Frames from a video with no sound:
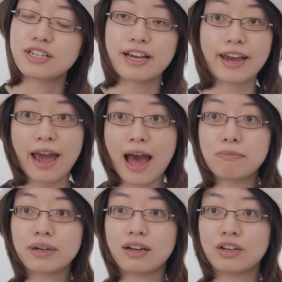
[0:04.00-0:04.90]
Today
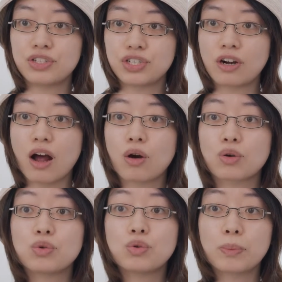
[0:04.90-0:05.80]
I'm gonna share our
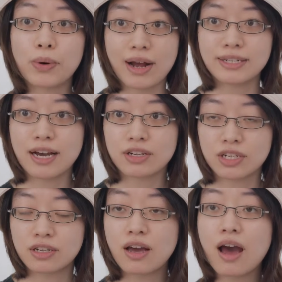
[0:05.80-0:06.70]
cool
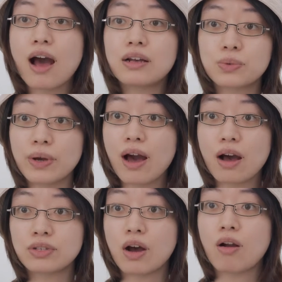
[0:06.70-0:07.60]
project as well
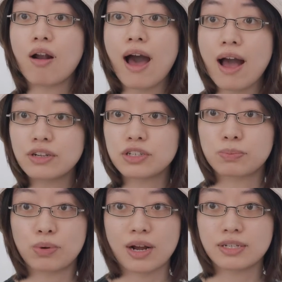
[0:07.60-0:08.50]
as our
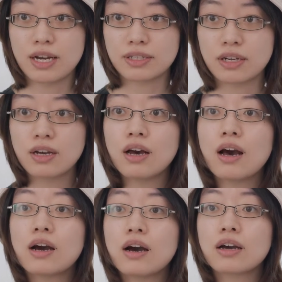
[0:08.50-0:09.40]
hottest project,
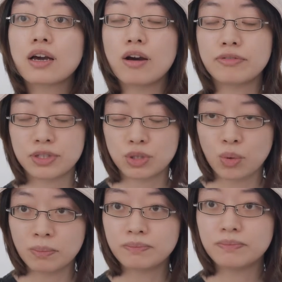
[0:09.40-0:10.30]
CaVstorm.